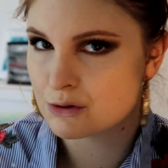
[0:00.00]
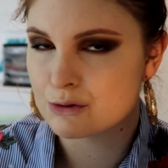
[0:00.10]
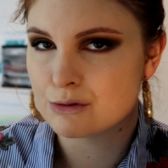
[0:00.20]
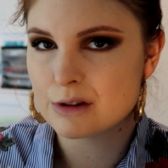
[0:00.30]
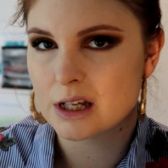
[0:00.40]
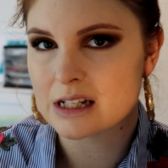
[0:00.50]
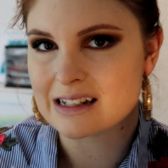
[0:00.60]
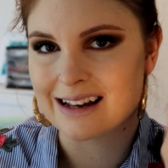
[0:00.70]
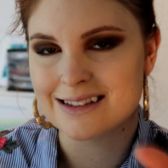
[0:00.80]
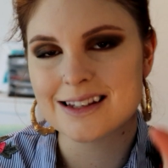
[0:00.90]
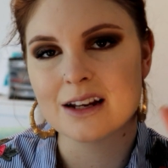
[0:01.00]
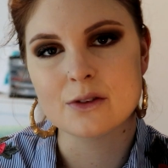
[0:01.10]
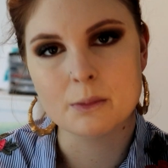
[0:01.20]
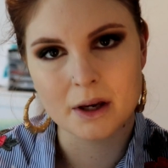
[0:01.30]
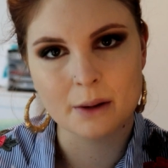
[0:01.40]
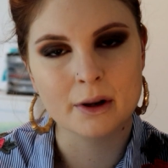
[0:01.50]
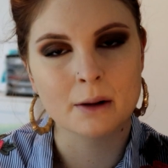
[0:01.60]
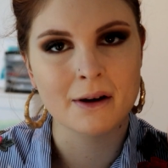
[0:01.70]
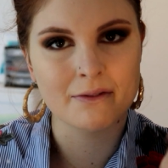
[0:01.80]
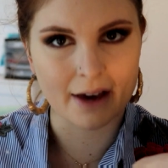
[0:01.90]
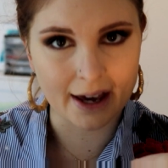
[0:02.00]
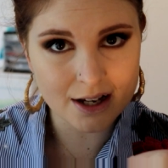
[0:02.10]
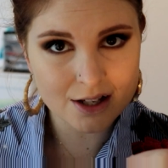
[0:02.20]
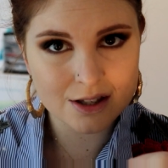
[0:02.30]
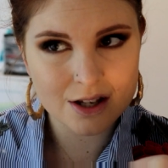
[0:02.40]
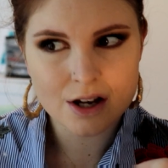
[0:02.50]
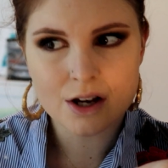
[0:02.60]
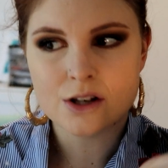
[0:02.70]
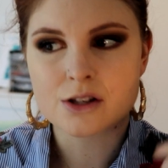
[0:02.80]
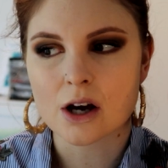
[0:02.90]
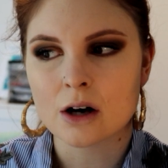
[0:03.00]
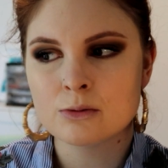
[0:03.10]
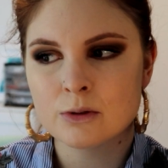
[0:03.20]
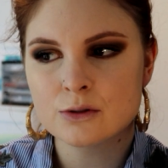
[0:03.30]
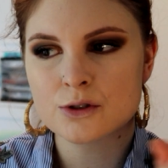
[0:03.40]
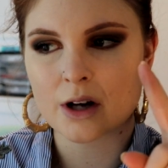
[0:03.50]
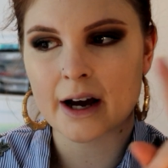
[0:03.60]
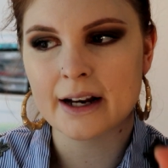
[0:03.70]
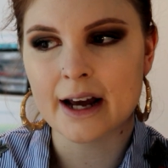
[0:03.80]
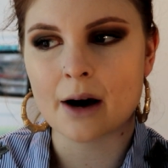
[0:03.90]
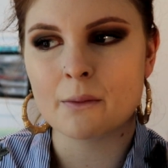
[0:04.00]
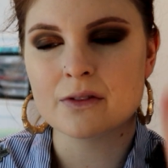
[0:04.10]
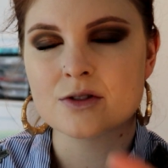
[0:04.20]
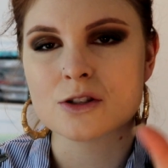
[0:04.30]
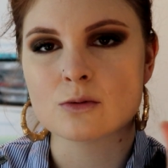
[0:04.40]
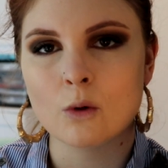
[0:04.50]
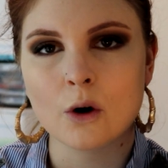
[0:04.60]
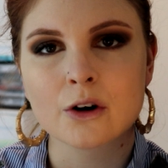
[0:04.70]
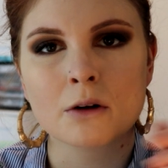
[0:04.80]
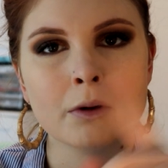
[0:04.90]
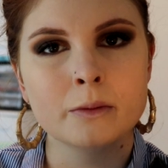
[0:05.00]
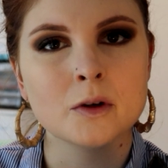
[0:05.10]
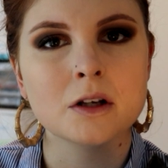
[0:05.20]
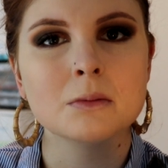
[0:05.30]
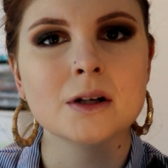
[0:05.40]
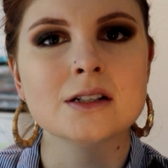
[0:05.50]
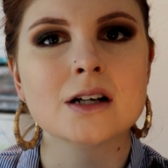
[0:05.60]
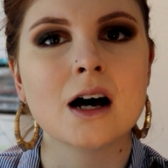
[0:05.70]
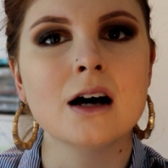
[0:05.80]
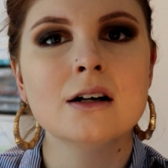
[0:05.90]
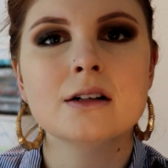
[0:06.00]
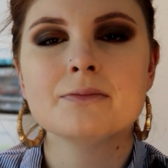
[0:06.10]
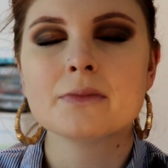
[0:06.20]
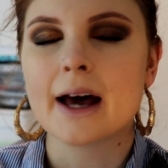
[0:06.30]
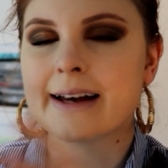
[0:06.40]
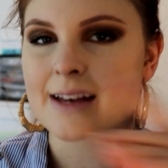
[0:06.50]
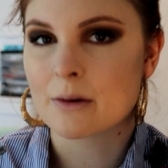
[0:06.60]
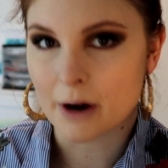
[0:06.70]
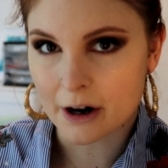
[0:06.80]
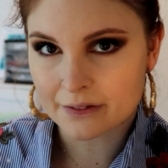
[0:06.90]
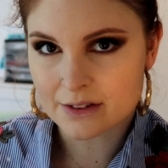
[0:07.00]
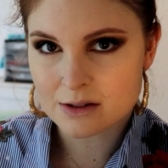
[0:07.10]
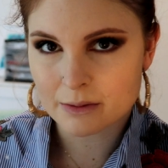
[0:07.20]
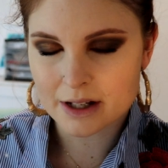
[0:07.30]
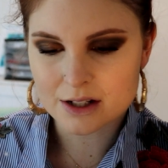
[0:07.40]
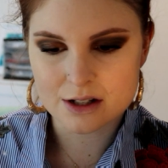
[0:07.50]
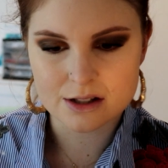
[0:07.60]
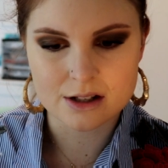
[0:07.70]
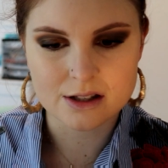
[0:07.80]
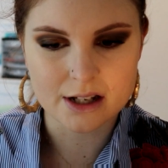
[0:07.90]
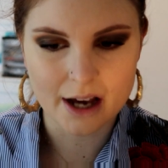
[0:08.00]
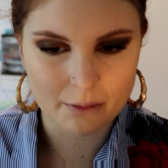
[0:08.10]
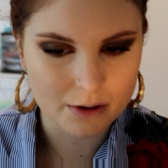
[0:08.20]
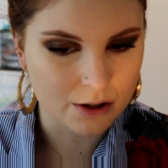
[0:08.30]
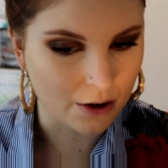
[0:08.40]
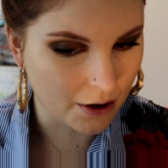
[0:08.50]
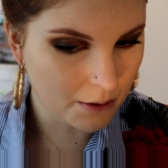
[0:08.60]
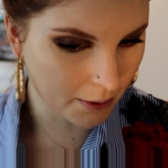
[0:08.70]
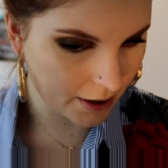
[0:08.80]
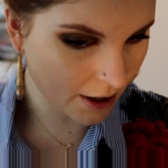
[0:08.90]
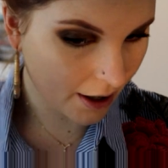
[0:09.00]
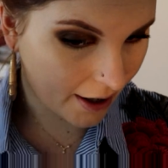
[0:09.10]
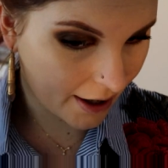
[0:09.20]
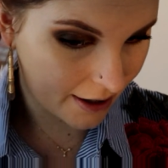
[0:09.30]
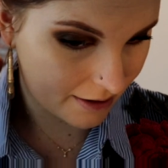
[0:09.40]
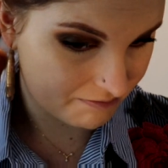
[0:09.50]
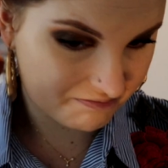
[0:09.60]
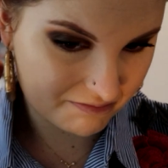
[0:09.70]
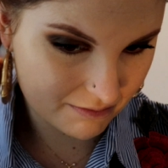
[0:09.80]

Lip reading: to the intensity of the pigment on my face. So I will try it out with just water on my beauty blender as I wear it this week, just to see how we go. But I,